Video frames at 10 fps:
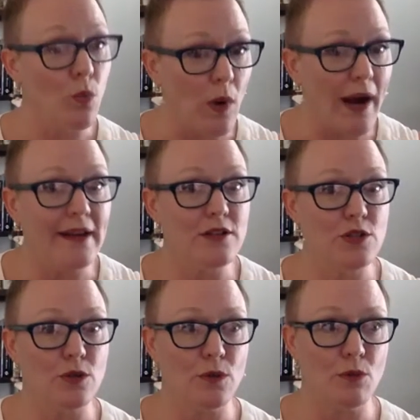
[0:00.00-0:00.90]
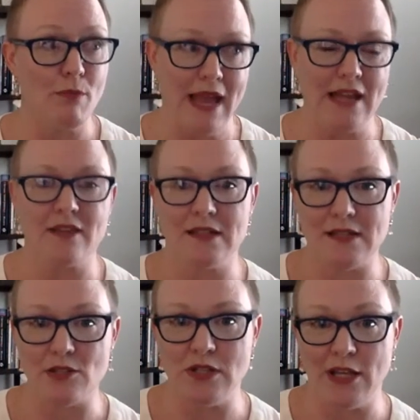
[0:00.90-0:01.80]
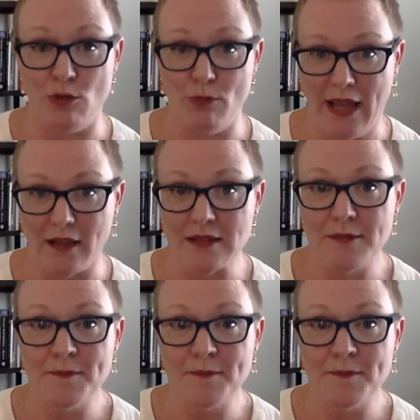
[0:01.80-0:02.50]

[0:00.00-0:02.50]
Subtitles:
why did you make the decision that you made?